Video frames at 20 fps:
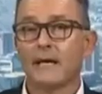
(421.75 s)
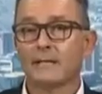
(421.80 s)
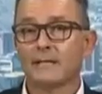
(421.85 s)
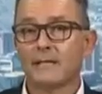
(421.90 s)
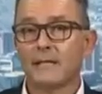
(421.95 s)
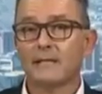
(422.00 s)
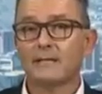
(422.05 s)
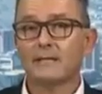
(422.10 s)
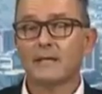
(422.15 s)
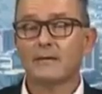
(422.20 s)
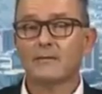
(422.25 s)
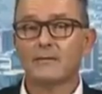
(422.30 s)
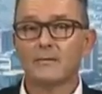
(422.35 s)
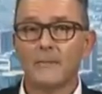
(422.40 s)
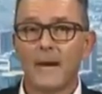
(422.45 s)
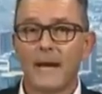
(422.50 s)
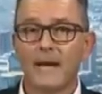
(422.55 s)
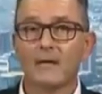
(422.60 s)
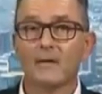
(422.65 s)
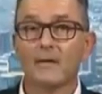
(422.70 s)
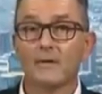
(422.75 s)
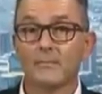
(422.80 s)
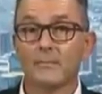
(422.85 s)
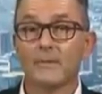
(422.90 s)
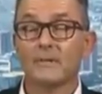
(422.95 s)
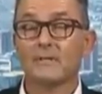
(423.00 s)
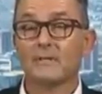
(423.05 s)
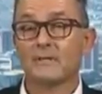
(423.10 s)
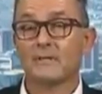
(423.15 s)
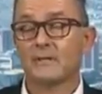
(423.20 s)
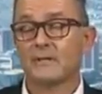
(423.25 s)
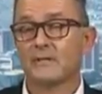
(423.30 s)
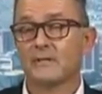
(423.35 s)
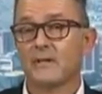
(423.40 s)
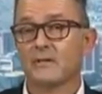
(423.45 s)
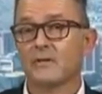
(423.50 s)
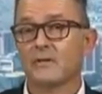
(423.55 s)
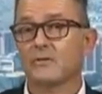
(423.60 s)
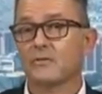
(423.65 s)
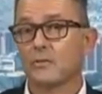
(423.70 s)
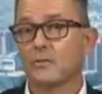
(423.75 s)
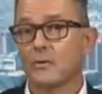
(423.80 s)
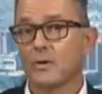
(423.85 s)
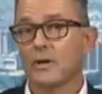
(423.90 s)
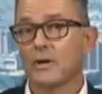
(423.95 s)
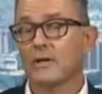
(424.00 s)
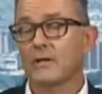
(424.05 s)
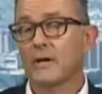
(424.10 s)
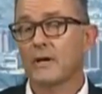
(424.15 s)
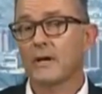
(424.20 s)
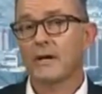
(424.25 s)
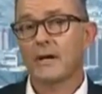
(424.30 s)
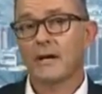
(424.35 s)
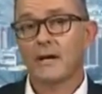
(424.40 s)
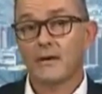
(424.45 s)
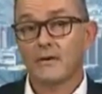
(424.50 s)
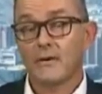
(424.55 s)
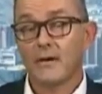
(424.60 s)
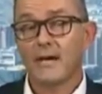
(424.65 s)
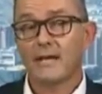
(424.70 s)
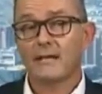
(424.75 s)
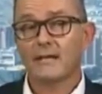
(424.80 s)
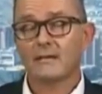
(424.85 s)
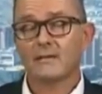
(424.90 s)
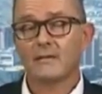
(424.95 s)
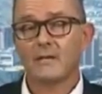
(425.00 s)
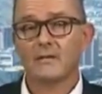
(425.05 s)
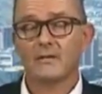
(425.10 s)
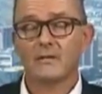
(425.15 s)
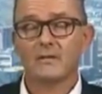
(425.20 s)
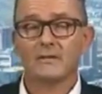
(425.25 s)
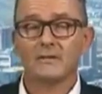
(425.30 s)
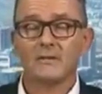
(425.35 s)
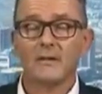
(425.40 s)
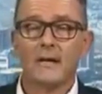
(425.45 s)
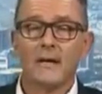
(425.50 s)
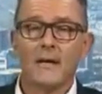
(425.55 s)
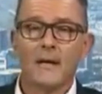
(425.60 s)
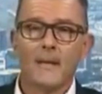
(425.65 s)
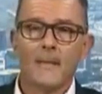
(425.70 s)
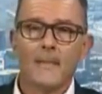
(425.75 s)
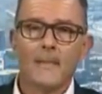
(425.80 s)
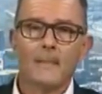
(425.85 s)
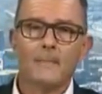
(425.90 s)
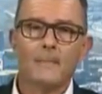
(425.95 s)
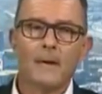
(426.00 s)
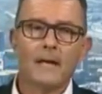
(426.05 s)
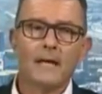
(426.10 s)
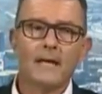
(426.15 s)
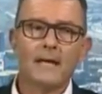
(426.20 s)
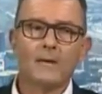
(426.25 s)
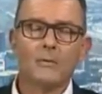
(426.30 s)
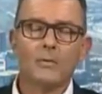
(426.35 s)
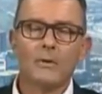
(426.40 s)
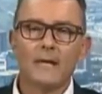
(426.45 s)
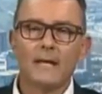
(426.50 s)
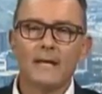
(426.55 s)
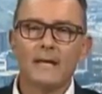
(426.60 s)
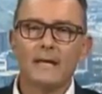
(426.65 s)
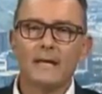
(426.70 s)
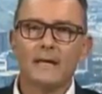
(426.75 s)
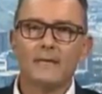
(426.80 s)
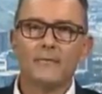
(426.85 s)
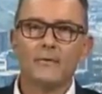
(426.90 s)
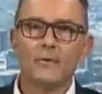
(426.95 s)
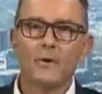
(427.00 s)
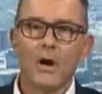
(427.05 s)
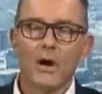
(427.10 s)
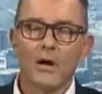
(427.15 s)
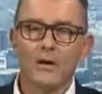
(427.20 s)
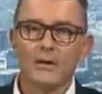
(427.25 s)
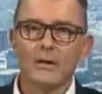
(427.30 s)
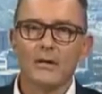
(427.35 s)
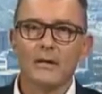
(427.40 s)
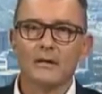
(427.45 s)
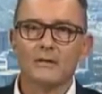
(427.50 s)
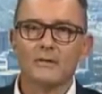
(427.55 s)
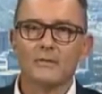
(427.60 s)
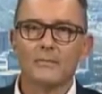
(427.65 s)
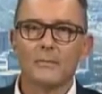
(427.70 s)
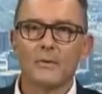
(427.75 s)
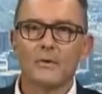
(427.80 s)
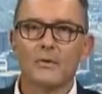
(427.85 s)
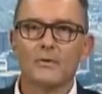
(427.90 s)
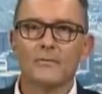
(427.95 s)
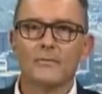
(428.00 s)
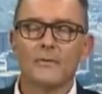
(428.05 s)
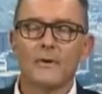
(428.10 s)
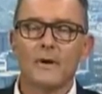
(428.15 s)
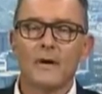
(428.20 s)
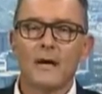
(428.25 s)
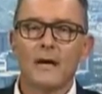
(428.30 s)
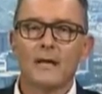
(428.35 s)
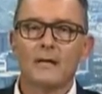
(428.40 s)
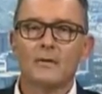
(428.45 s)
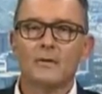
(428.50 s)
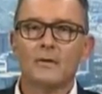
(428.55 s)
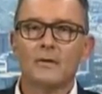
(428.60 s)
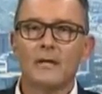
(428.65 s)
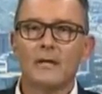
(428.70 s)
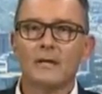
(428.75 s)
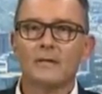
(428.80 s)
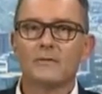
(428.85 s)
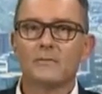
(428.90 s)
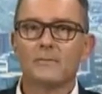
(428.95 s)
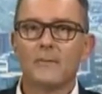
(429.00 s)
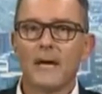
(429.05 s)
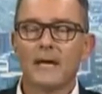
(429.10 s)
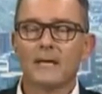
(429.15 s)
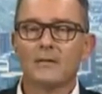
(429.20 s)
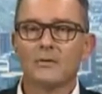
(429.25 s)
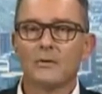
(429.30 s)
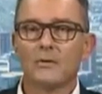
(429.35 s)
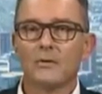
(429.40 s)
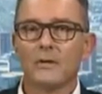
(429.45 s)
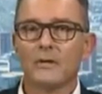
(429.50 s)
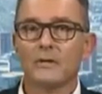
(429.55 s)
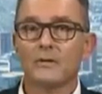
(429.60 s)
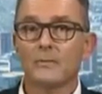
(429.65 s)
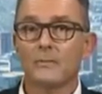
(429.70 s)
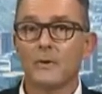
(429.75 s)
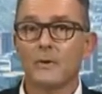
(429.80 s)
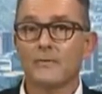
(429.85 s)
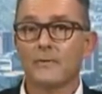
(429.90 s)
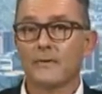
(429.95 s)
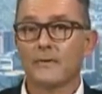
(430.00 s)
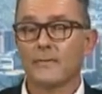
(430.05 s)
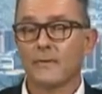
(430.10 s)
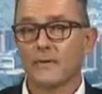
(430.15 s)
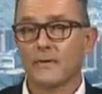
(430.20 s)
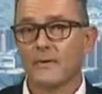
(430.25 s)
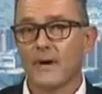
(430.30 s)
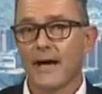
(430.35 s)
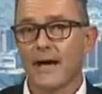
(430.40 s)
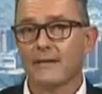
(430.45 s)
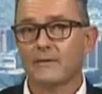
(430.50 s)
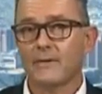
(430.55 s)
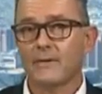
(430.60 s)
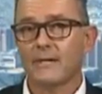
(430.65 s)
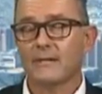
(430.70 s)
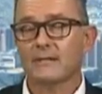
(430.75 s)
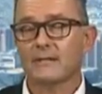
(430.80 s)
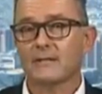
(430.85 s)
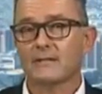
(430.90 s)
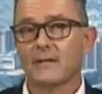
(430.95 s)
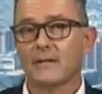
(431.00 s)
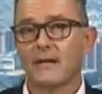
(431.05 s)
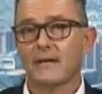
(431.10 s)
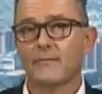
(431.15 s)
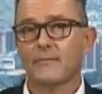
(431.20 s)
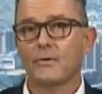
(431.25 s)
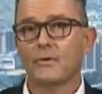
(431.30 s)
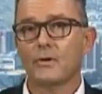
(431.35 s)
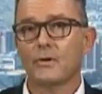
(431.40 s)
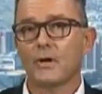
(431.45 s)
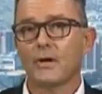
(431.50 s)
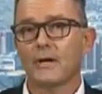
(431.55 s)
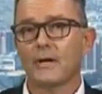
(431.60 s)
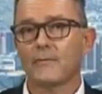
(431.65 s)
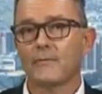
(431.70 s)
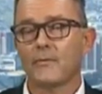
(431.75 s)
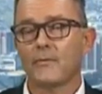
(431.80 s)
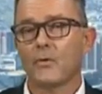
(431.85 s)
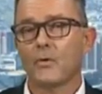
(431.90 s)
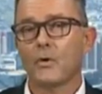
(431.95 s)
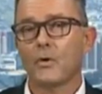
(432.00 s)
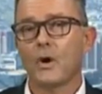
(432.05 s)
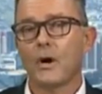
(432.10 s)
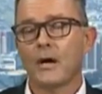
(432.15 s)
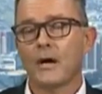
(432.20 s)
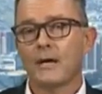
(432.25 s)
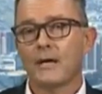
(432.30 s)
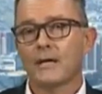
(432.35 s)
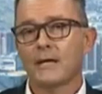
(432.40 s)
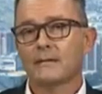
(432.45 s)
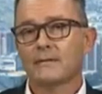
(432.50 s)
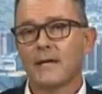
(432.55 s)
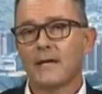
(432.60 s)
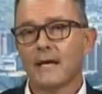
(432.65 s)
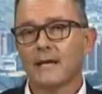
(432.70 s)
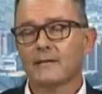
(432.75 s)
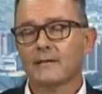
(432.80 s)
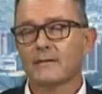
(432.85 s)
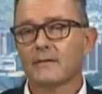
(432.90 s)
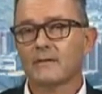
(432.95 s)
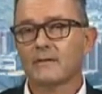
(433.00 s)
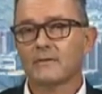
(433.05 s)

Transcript: it's easier to make good business decisions or good career decisions. But equally, if you are looking to move, you need to make sure that you're moving for the right reasons. And if you're looking for second